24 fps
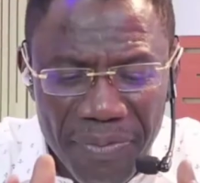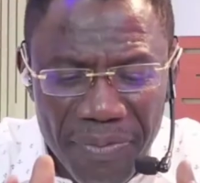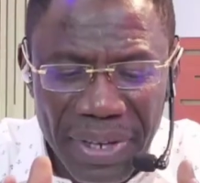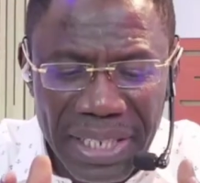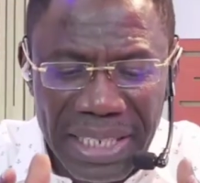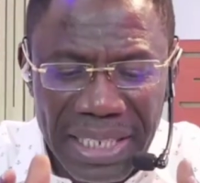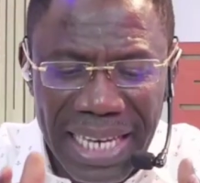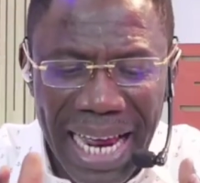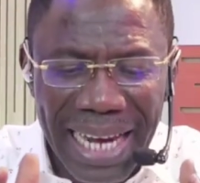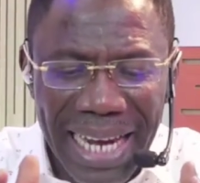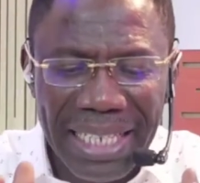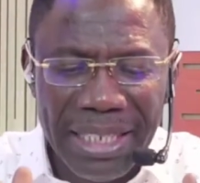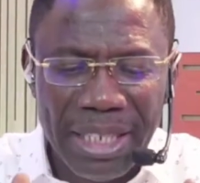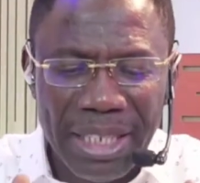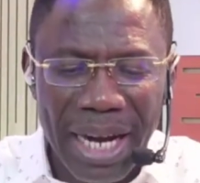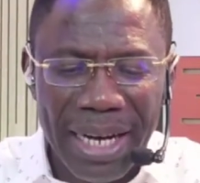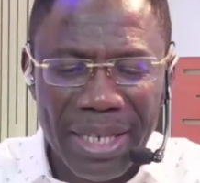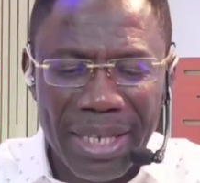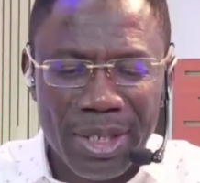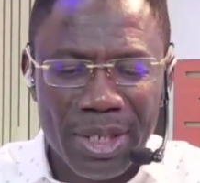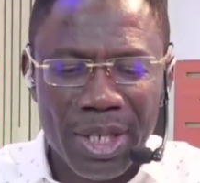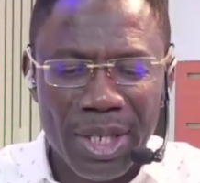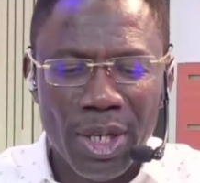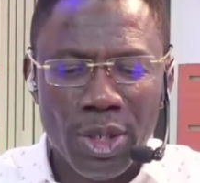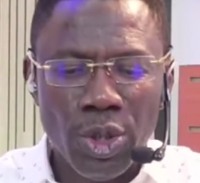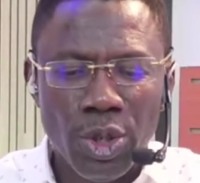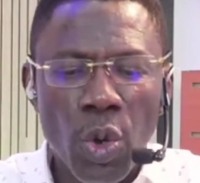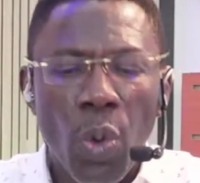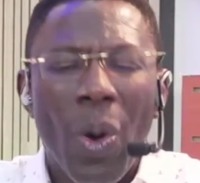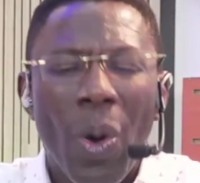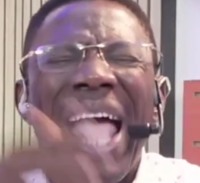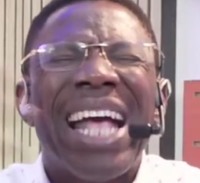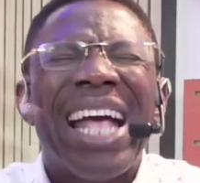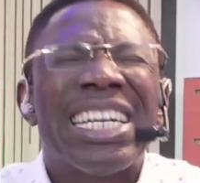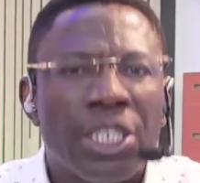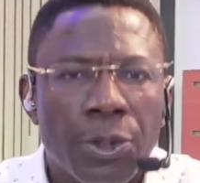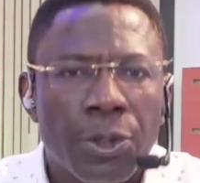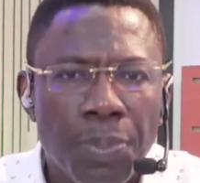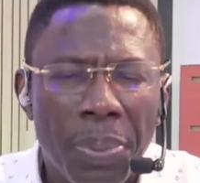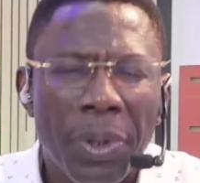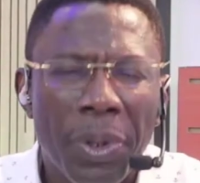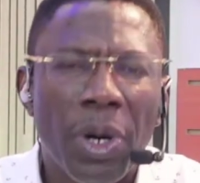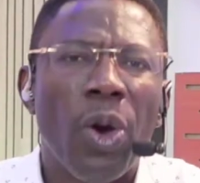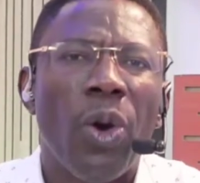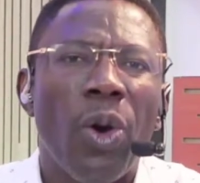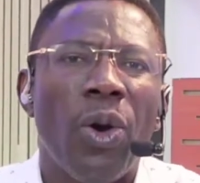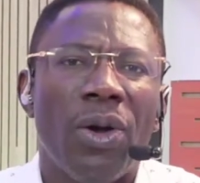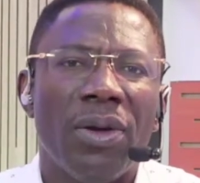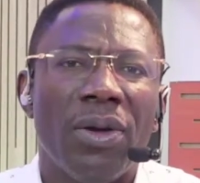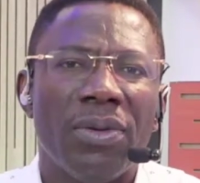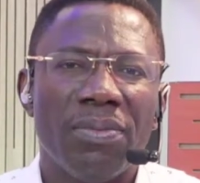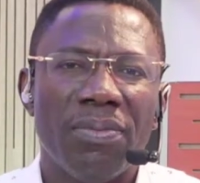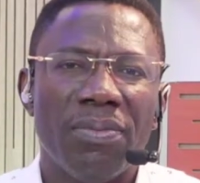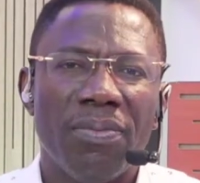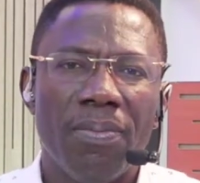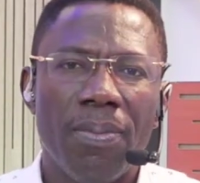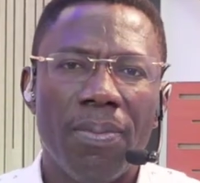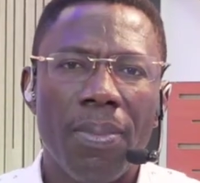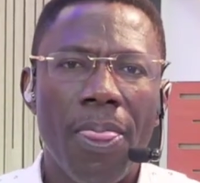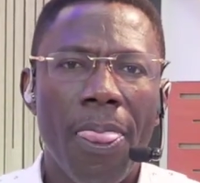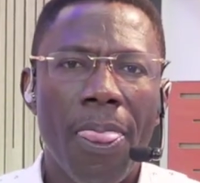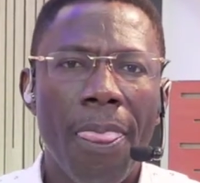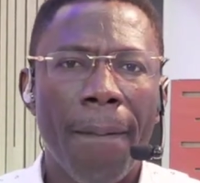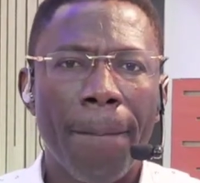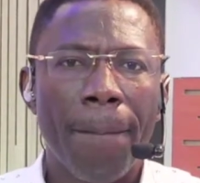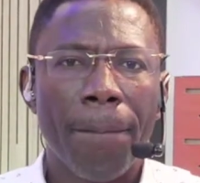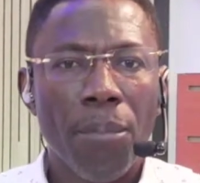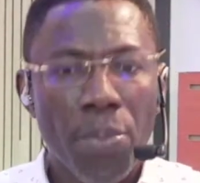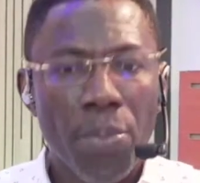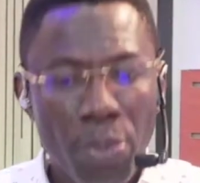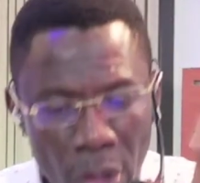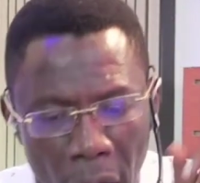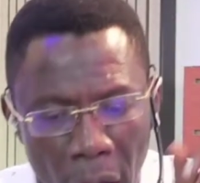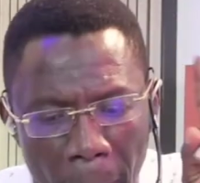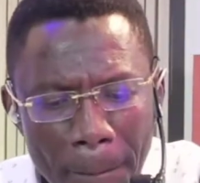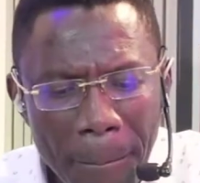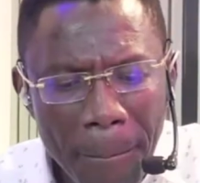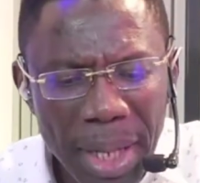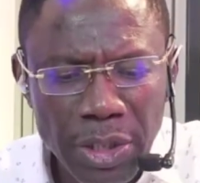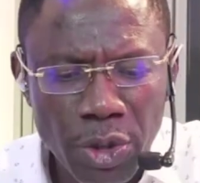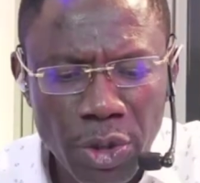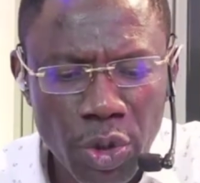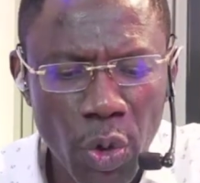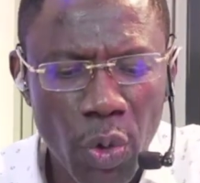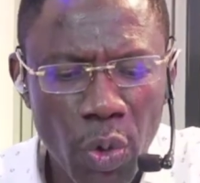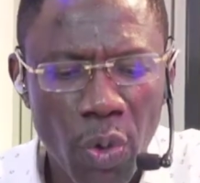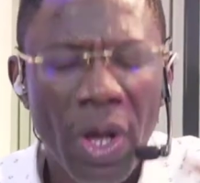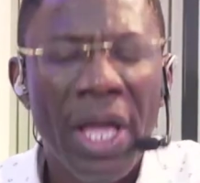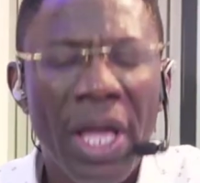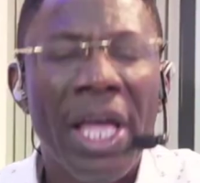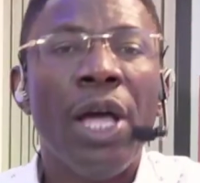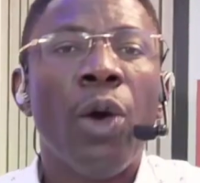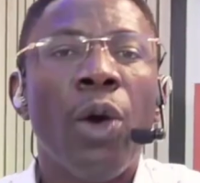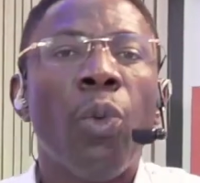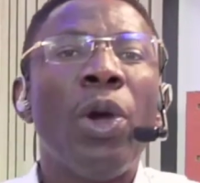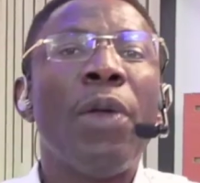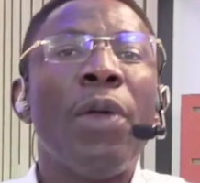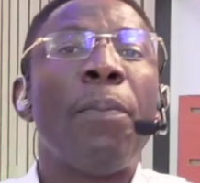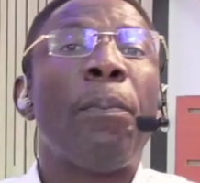intelligence, you explore. Number two, with